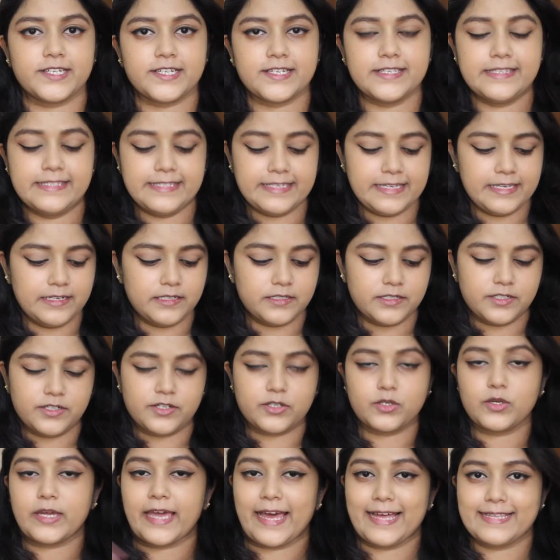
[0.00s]
the
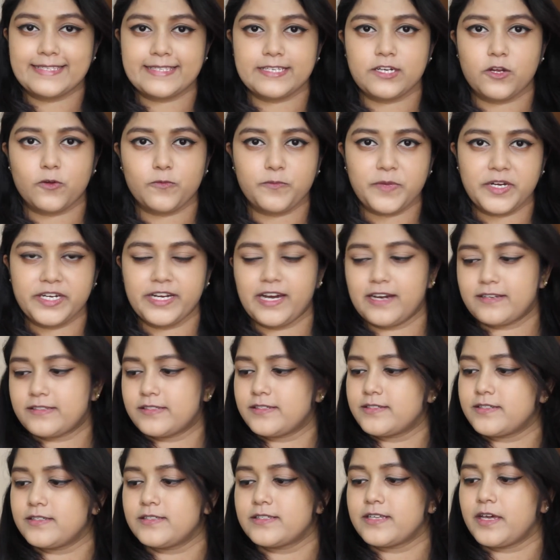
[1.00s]
concealer, to cancel out my dark
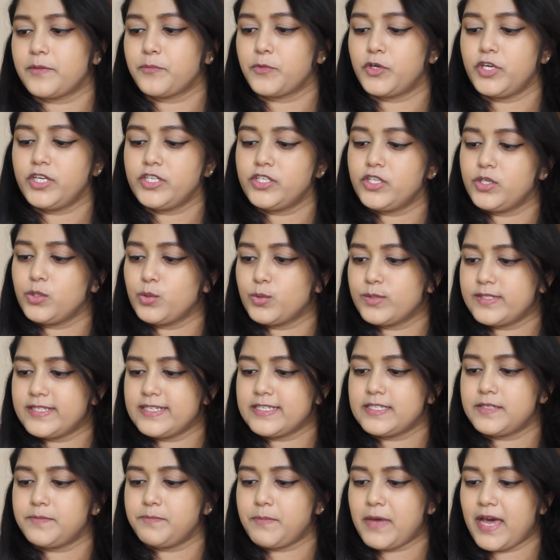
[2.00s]
circles, I'm going to use
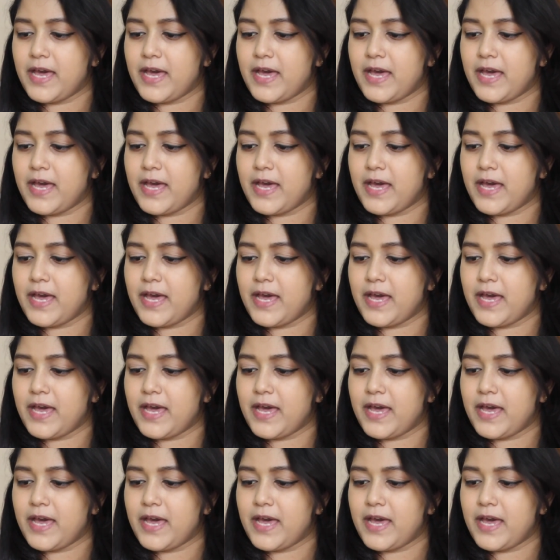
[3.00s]
this